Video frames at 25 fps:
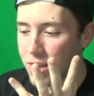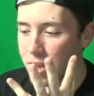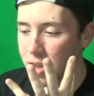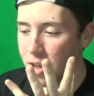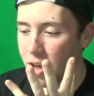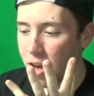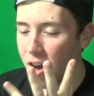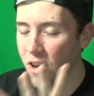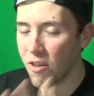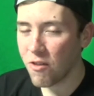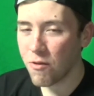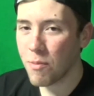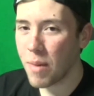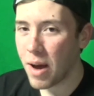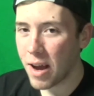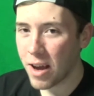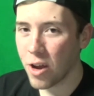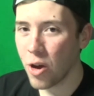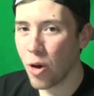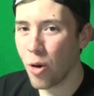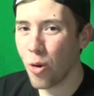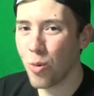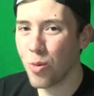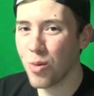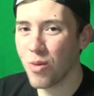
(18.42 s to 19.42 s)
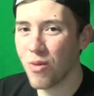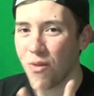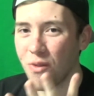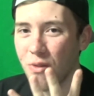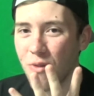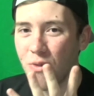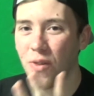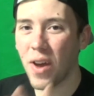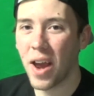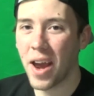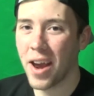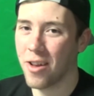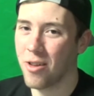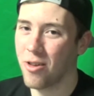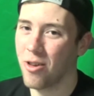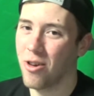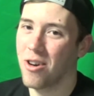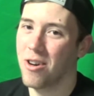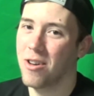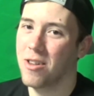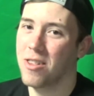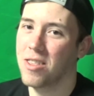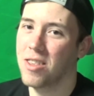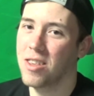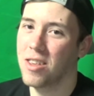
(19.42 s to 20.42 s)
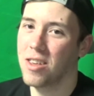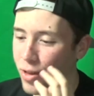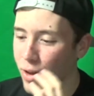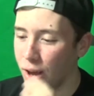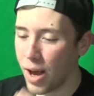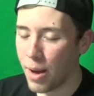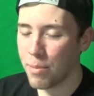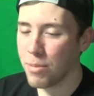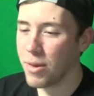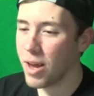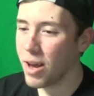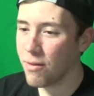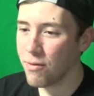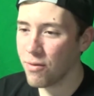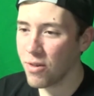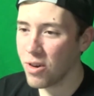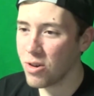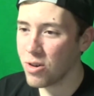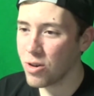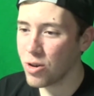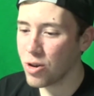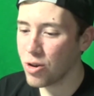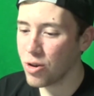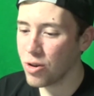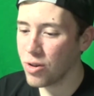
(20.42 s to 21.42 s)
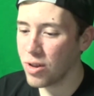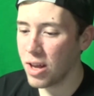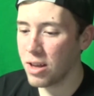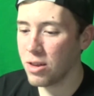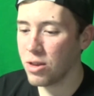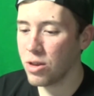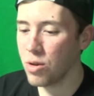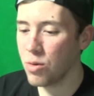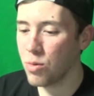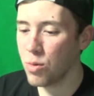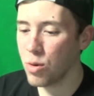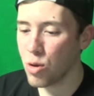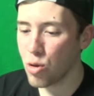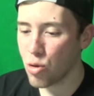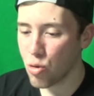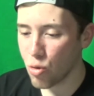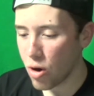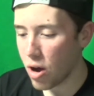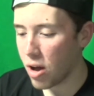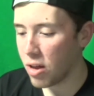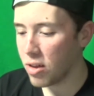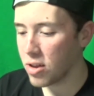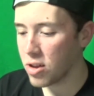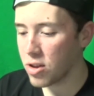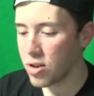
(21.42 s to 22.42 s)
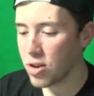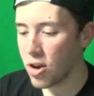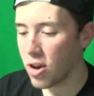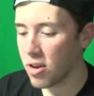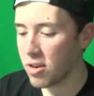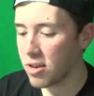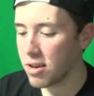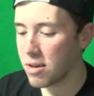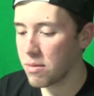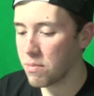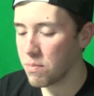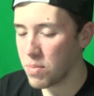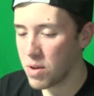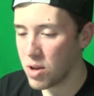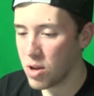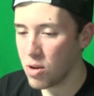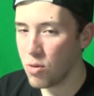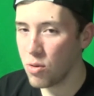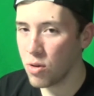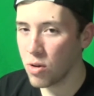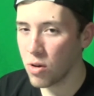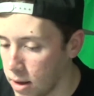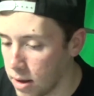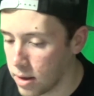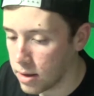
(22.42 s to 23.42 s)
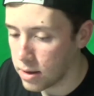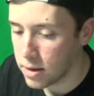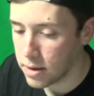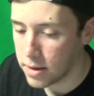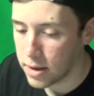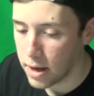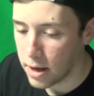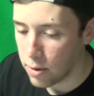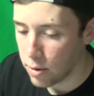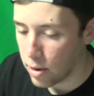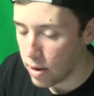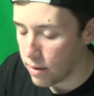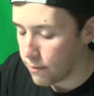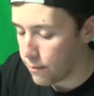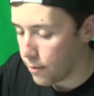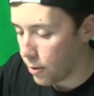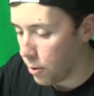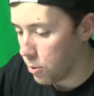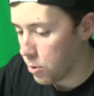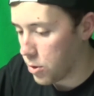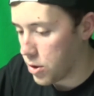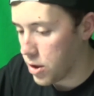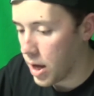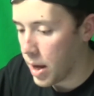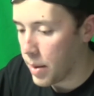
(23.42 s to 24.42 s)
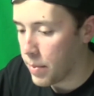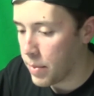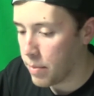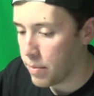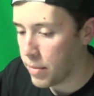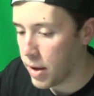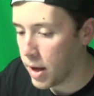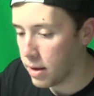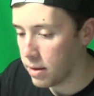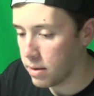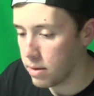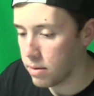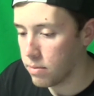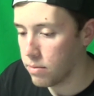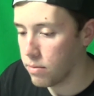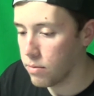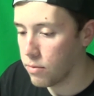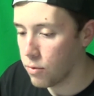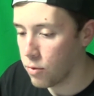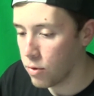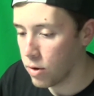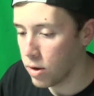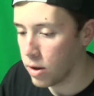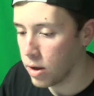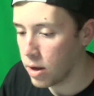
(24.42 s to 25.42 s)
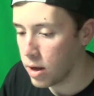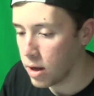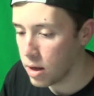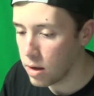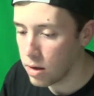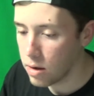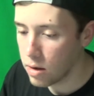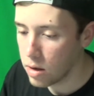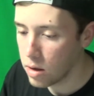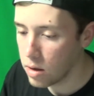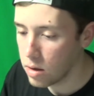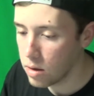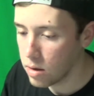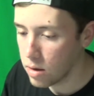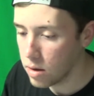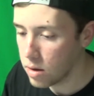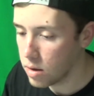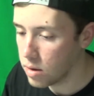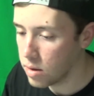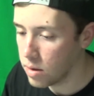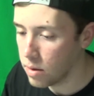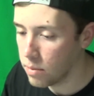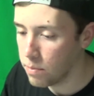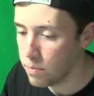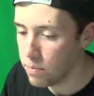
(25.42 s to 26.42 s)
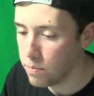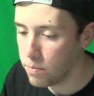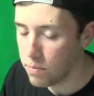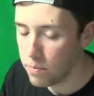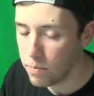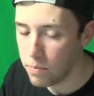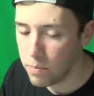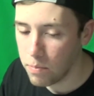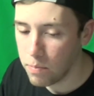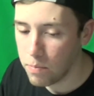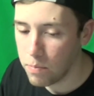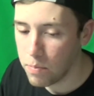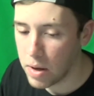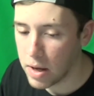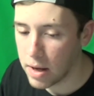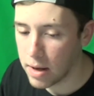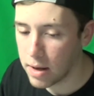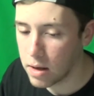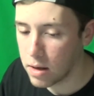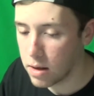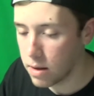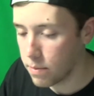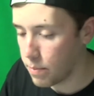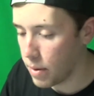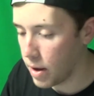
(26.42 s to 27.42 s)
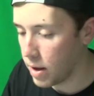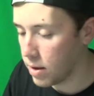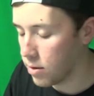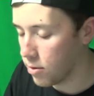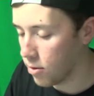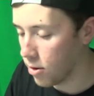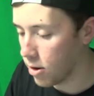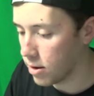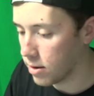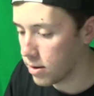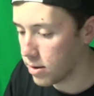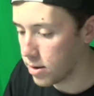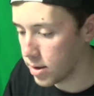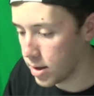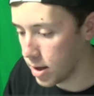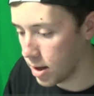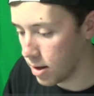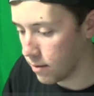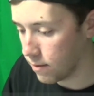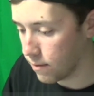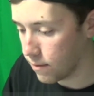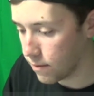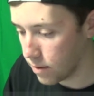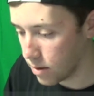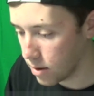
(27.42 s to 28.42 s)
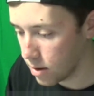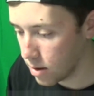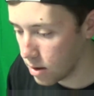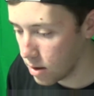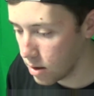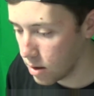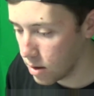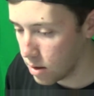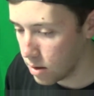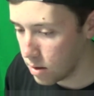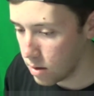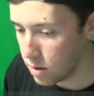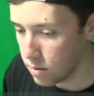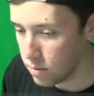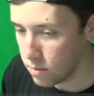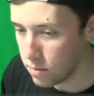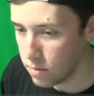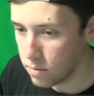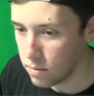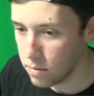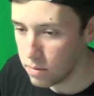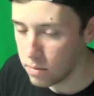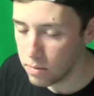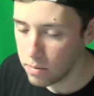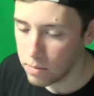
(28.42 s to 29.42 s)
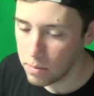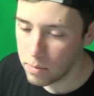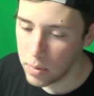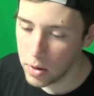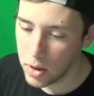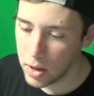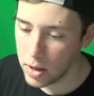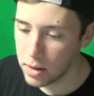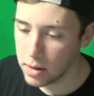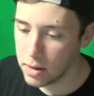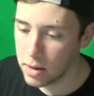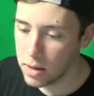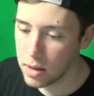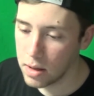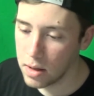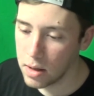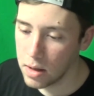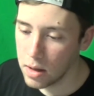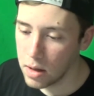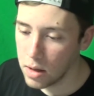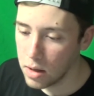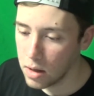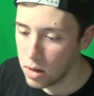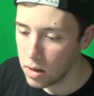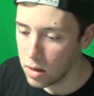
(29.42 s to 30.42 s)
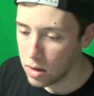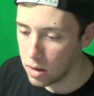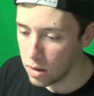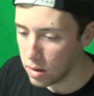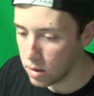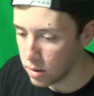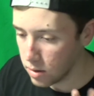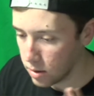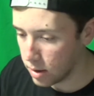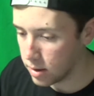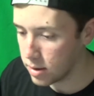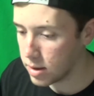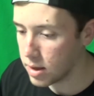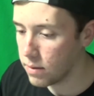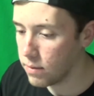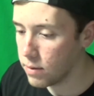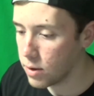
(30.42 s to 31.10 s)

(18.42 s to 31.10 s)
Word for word: of my own fan art. I'm not very good at doing drawings on a computer because I don't have Photoshop, I'm not really the big spender on stuff. But Let's give it a